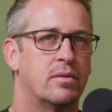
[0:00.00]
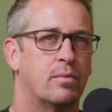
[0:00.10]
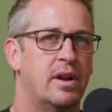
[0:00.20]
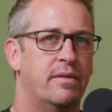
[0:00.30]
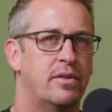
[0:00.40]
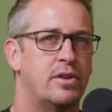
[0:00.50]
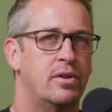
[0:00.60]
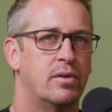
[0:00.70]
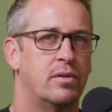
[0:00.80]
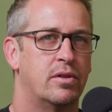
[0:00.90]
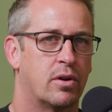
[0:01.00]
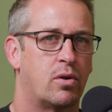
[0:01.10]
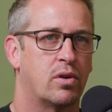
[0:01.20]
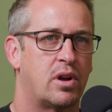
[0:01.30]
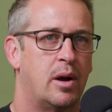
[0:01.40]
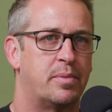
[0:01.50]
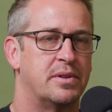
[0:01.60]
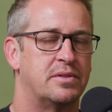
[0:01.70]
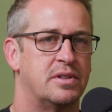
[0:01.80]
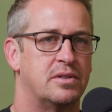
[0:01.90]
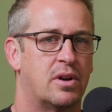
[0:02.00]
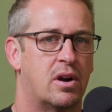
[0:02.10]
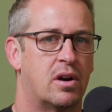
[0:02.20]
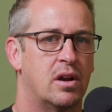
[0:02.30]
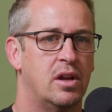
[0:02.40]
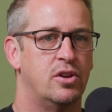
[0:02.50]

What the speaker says: Whatever your core competencies are,